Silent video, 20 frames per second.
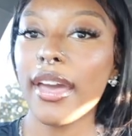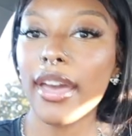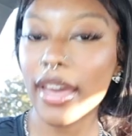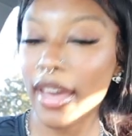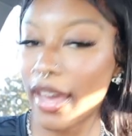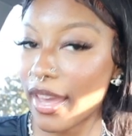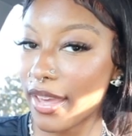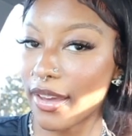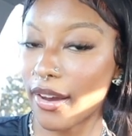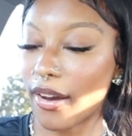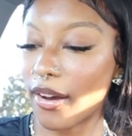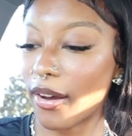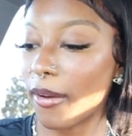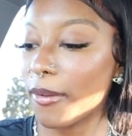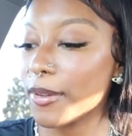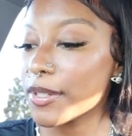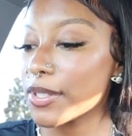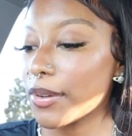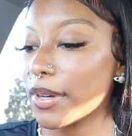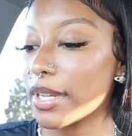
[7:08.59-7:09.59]
Hey
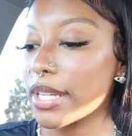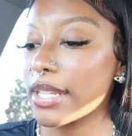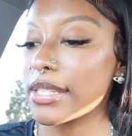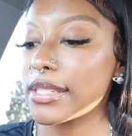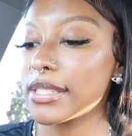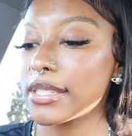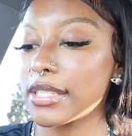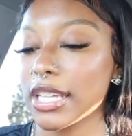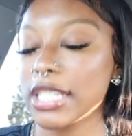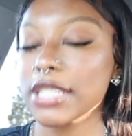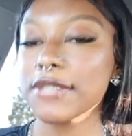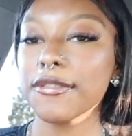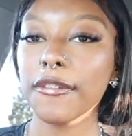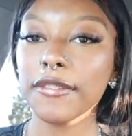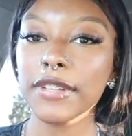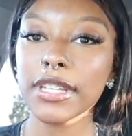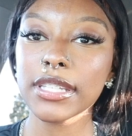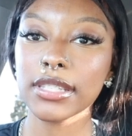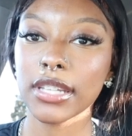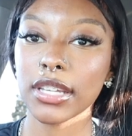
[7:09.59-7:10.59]
y'all, so it is
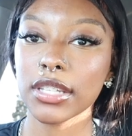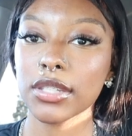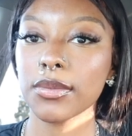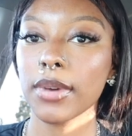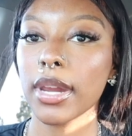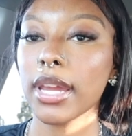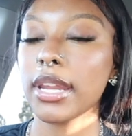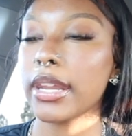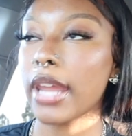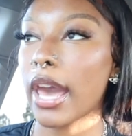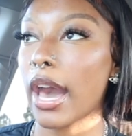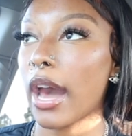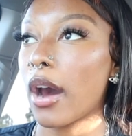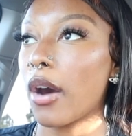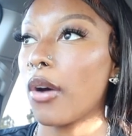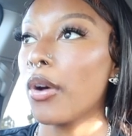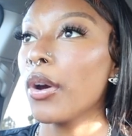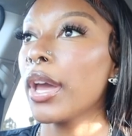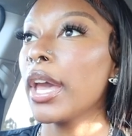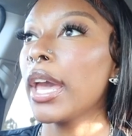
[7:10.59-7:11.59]
6.56 right
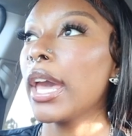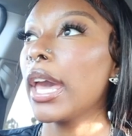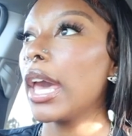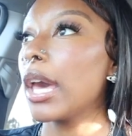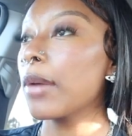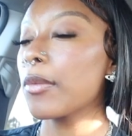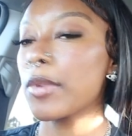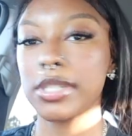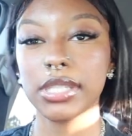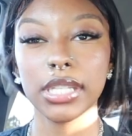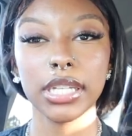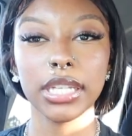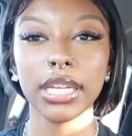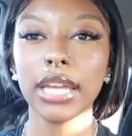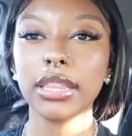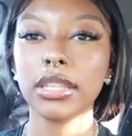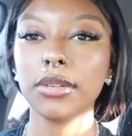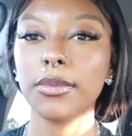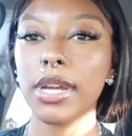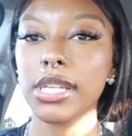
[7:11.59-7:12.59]
now and we're sitting
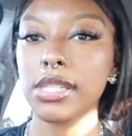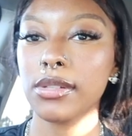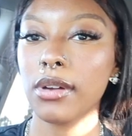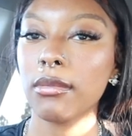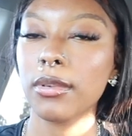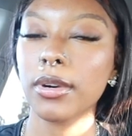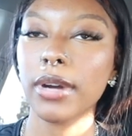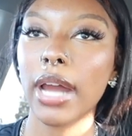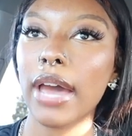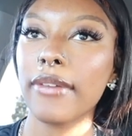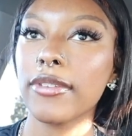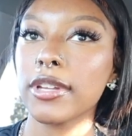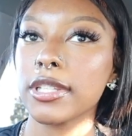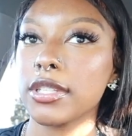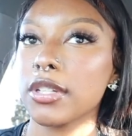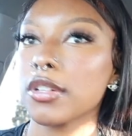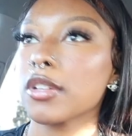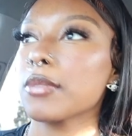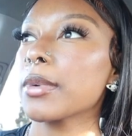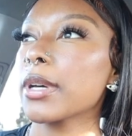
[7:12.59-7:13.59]
at the restaurant where we're having
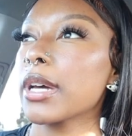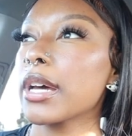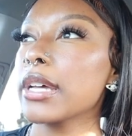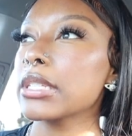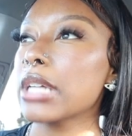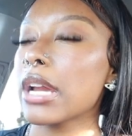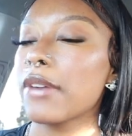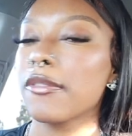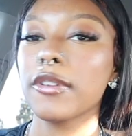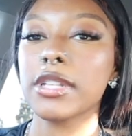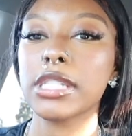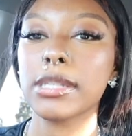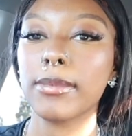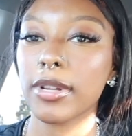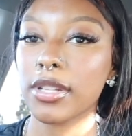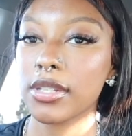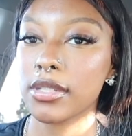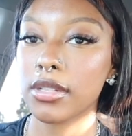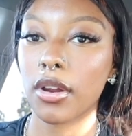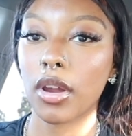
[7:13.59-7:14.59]
dinner because everyone's
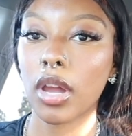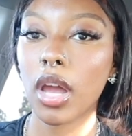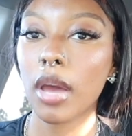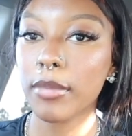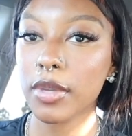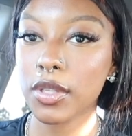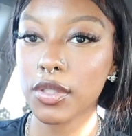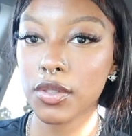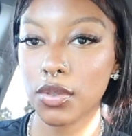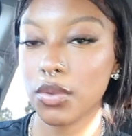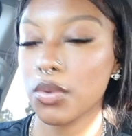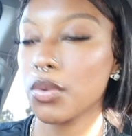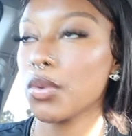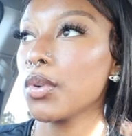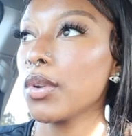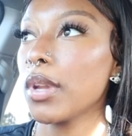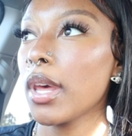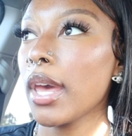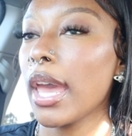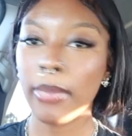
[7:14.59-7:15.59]
about to start coming
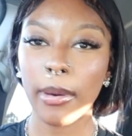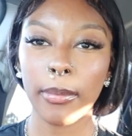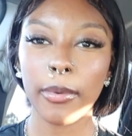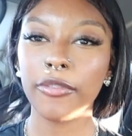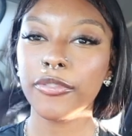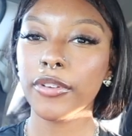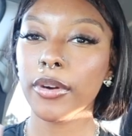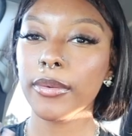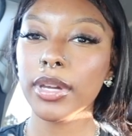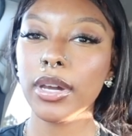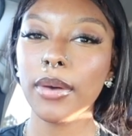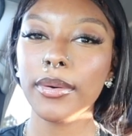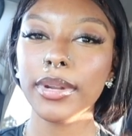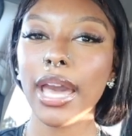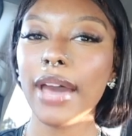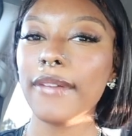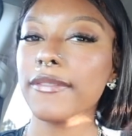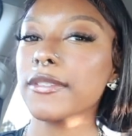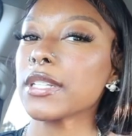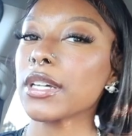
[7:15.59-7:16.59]
soon. But before we go and
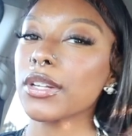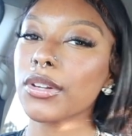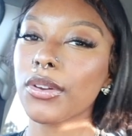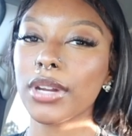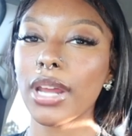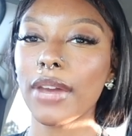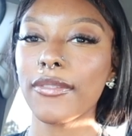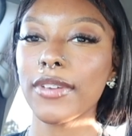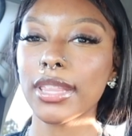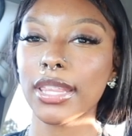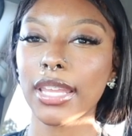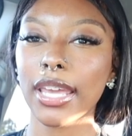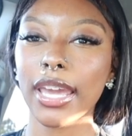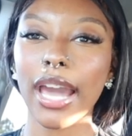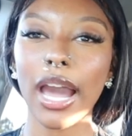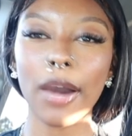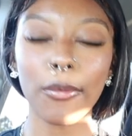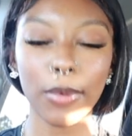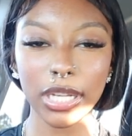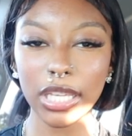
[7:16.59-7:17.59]
have dinner and
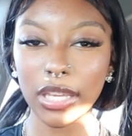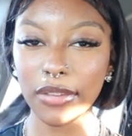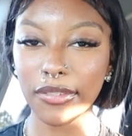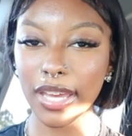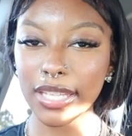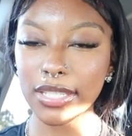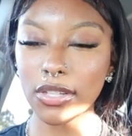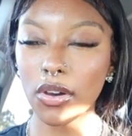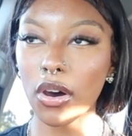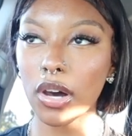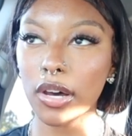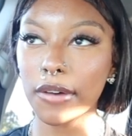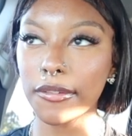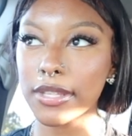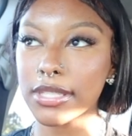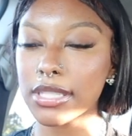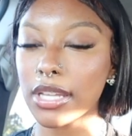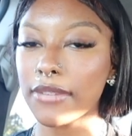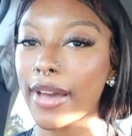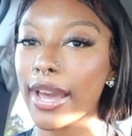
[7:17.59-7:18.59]
everything, I want to give you guys a haul of
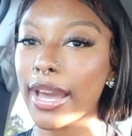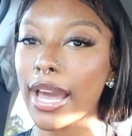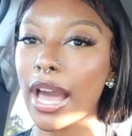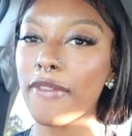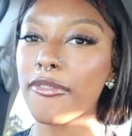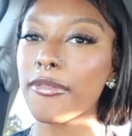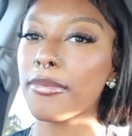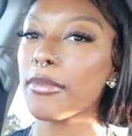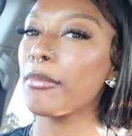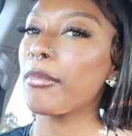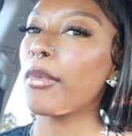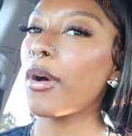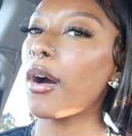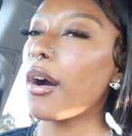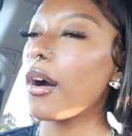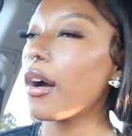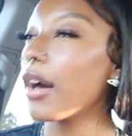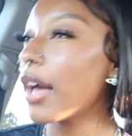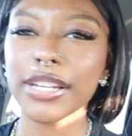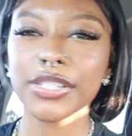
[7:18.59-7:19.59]
the stuff I got from the
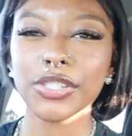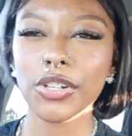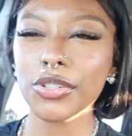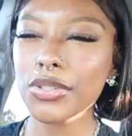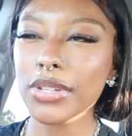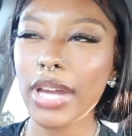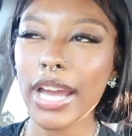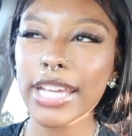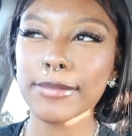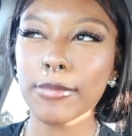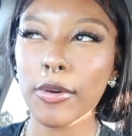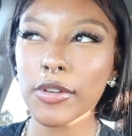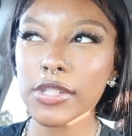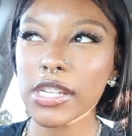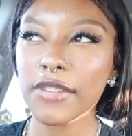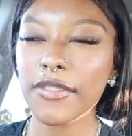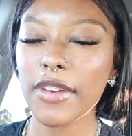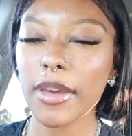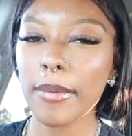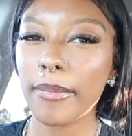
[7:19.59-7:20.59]
mall. I showed you guys most
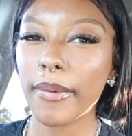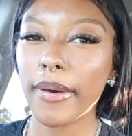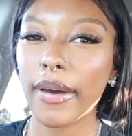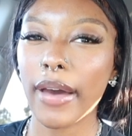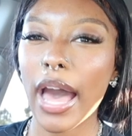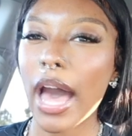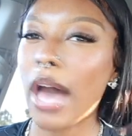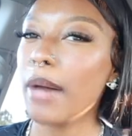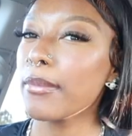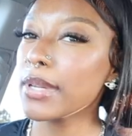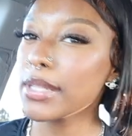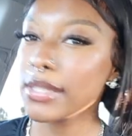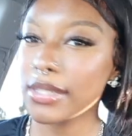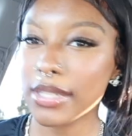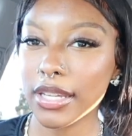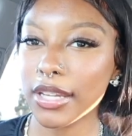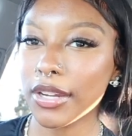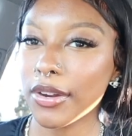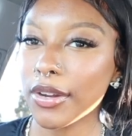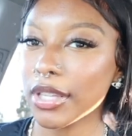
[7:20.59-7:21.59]
of it, but I'm going to
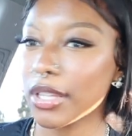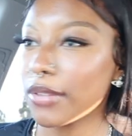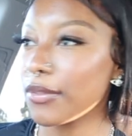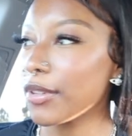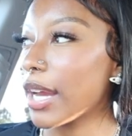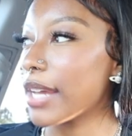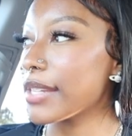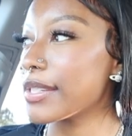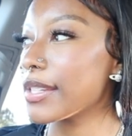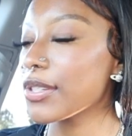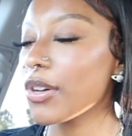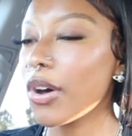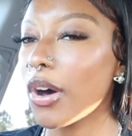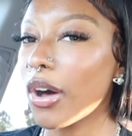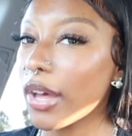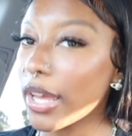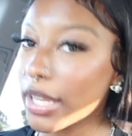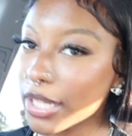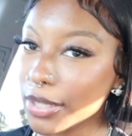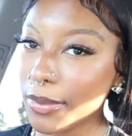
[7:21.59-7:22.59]
sit here and give you guys this
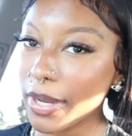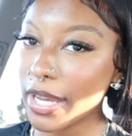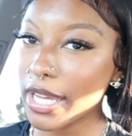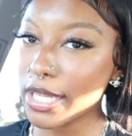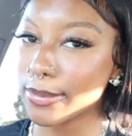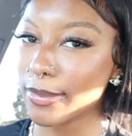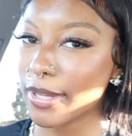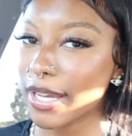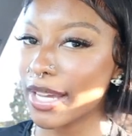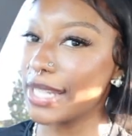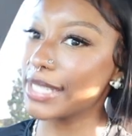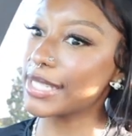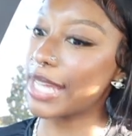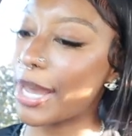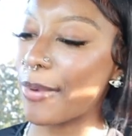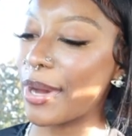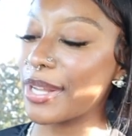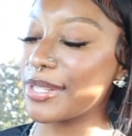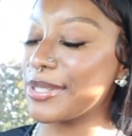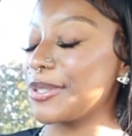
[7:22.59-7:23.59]
haul anyways because I
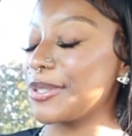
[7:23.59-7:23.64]
want